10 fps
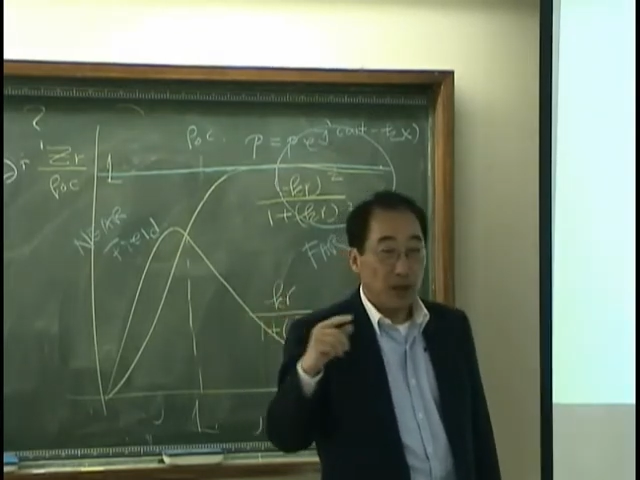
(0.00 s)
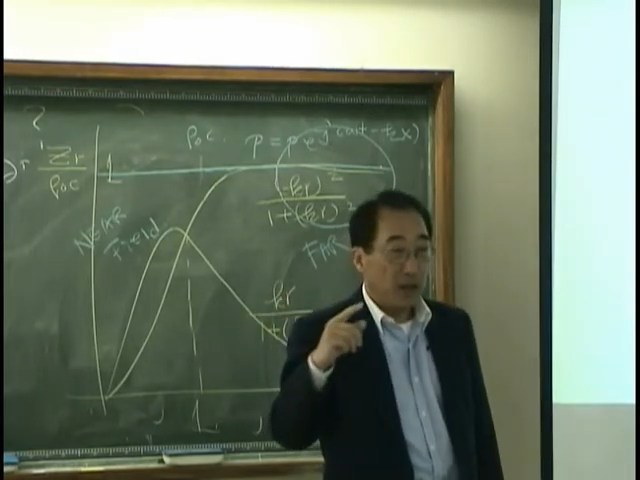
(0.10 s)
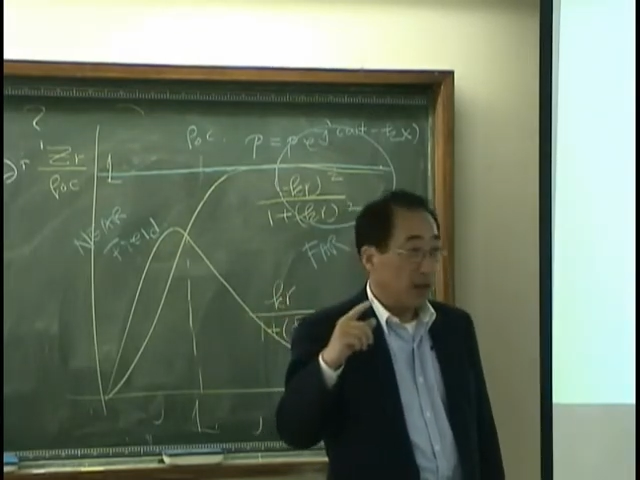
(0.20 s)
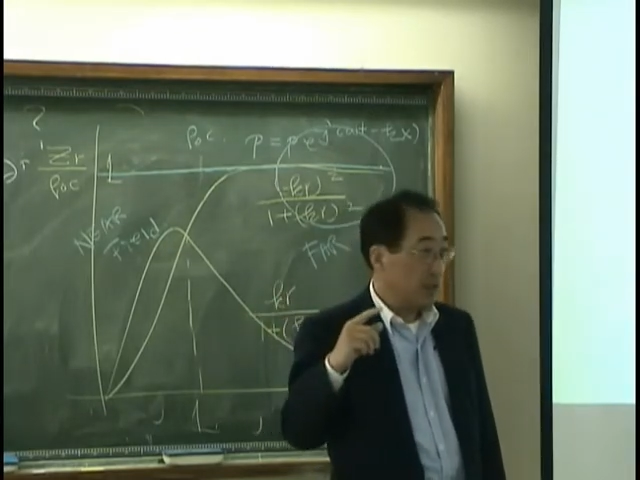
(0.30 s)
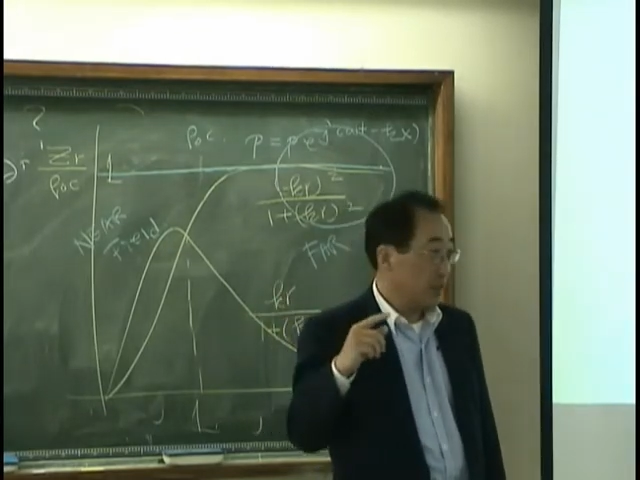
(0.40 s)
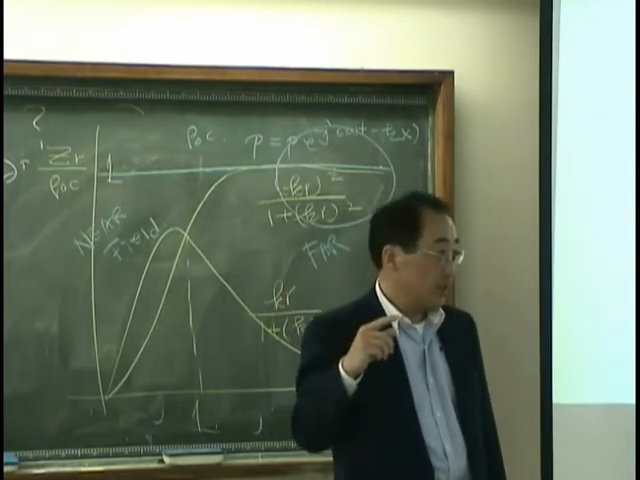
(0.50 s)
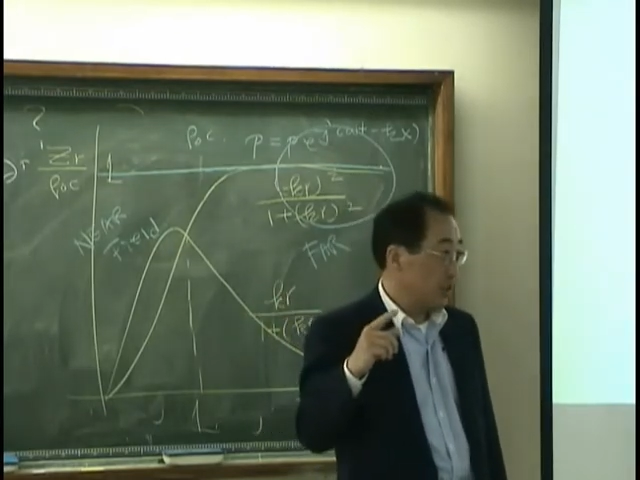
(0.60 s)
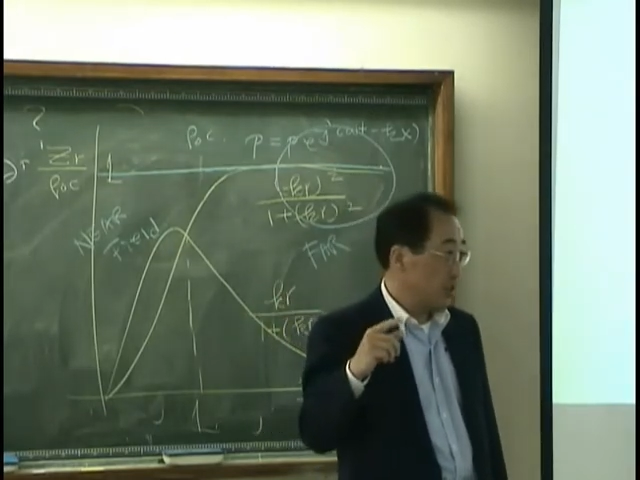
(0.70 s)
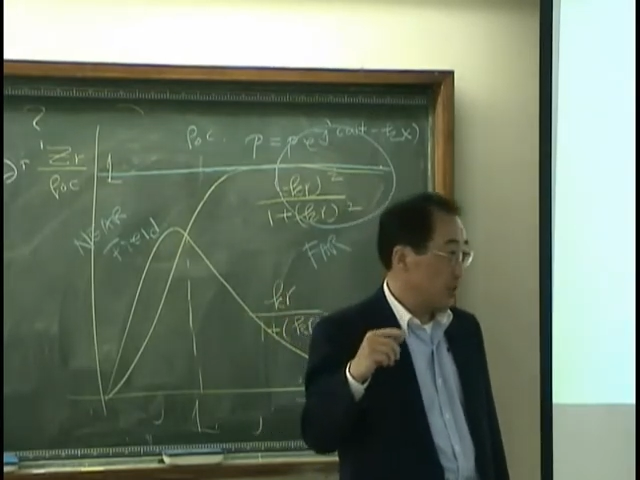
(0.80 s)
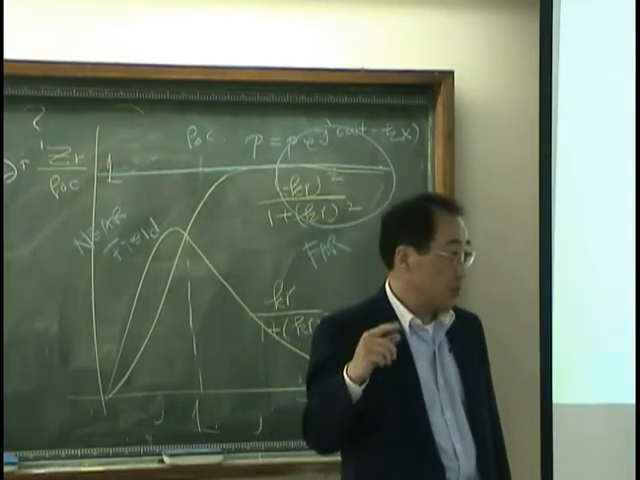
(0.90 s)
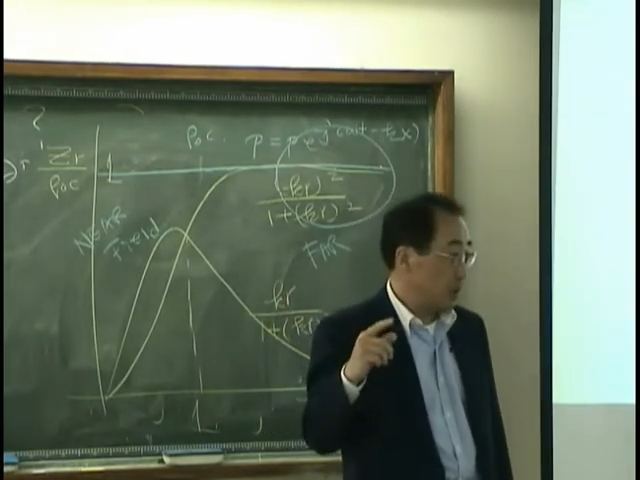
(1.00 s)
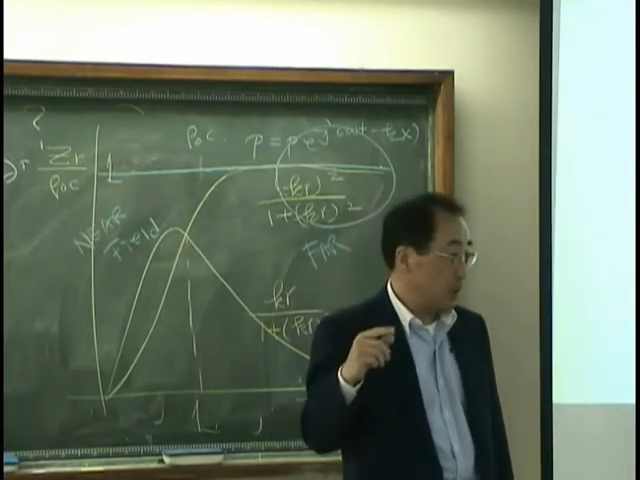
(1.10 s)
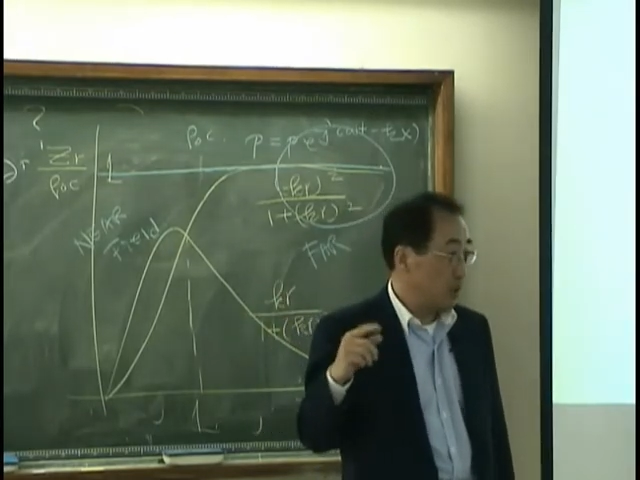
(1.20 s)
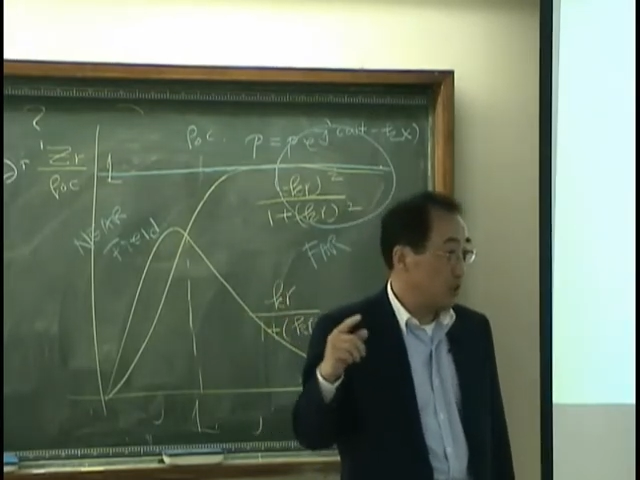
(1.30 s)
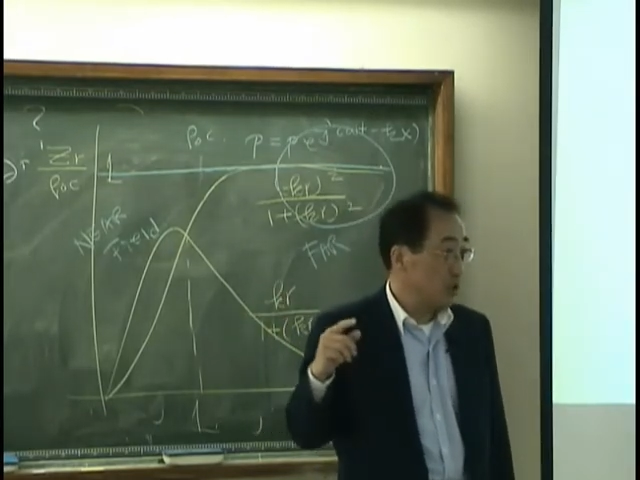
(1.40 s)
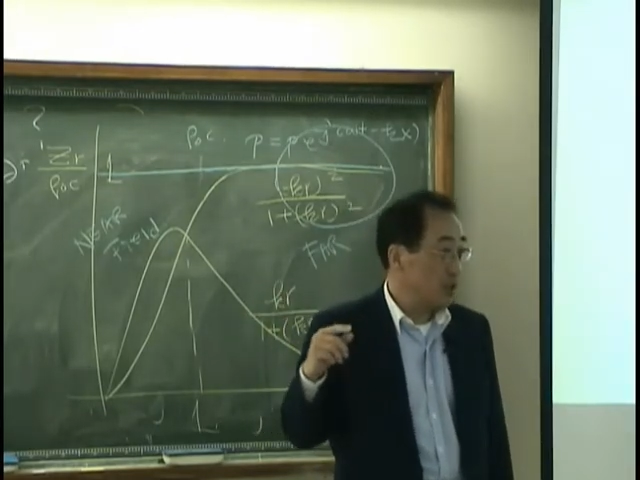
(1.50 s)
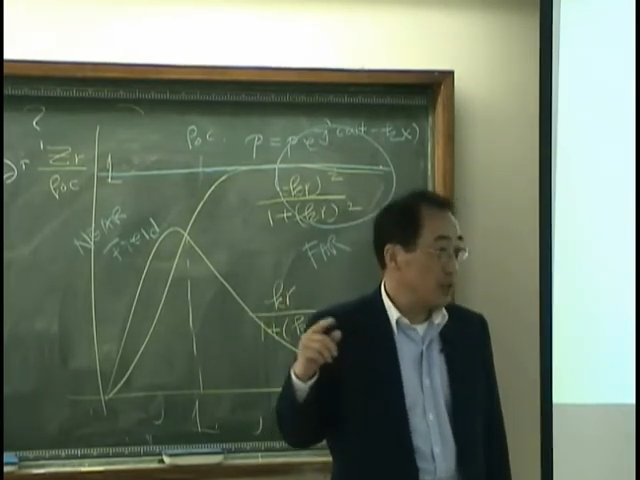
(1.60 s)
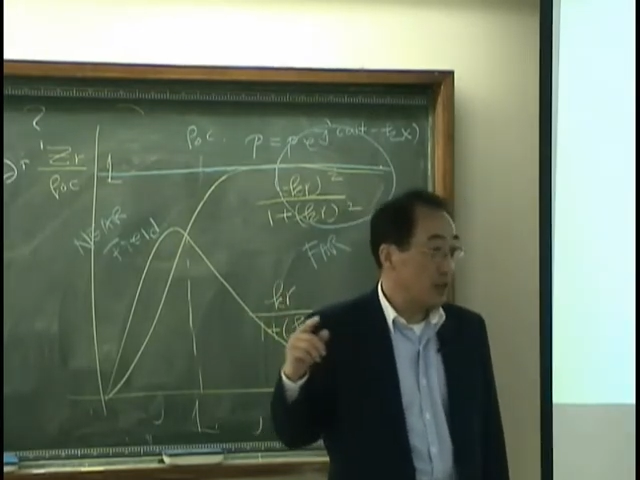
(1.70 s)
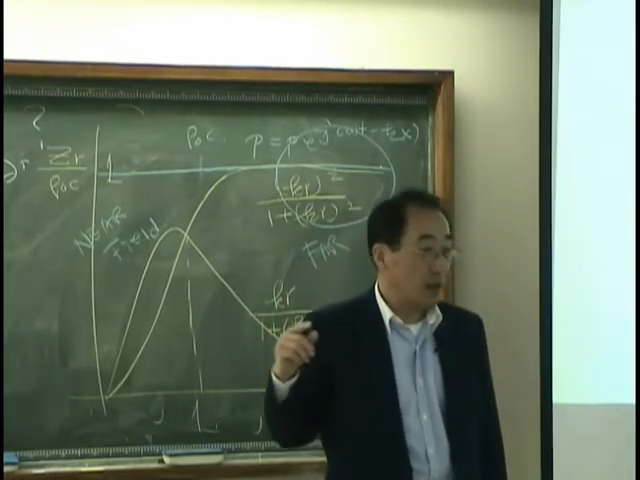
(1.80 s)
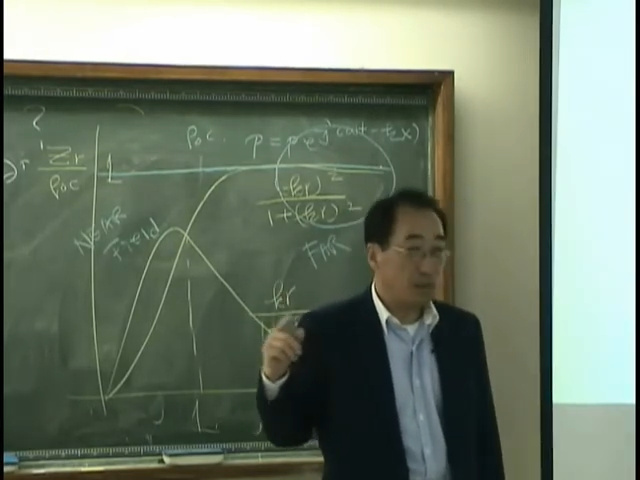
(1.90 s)
and this is a velocity in
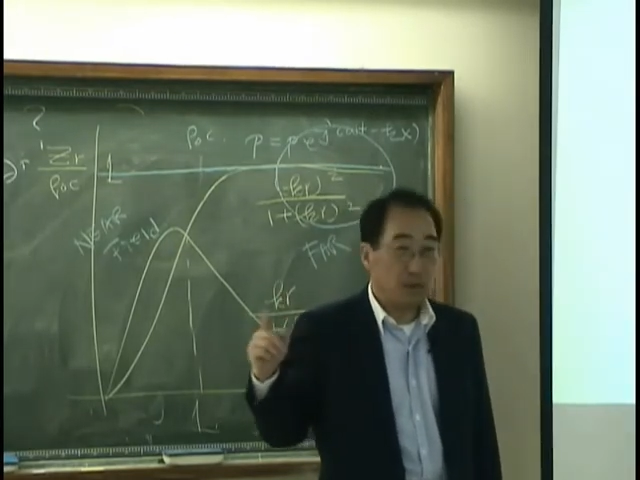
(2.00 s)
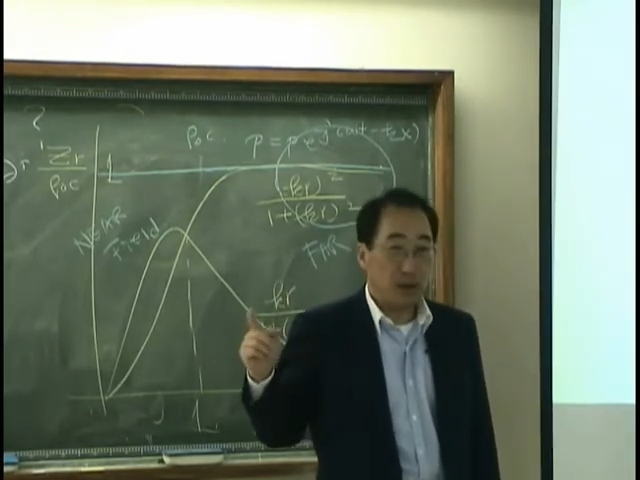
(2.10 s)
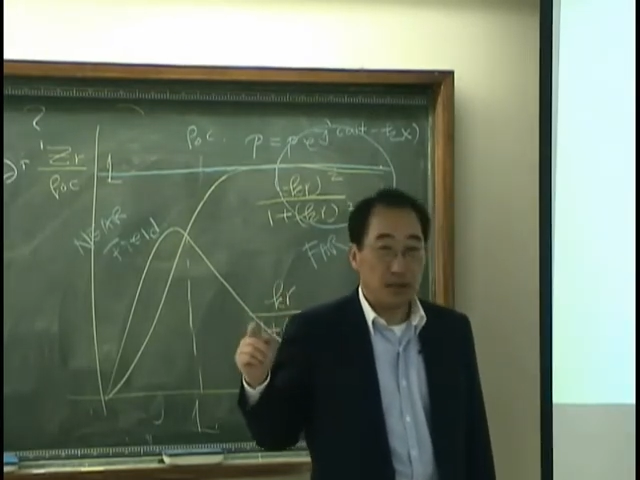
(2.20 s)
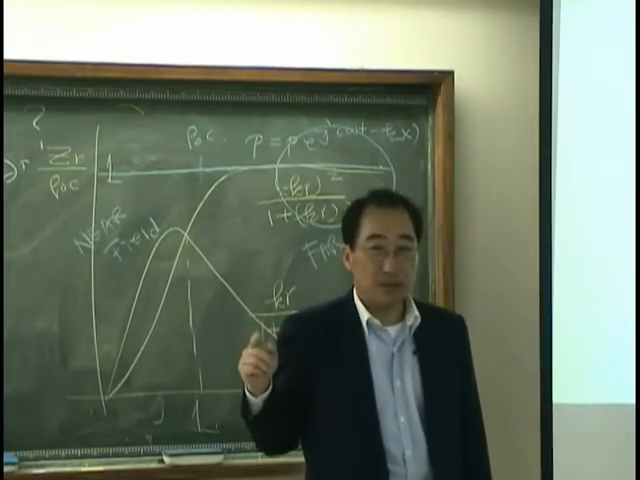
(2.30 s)
complex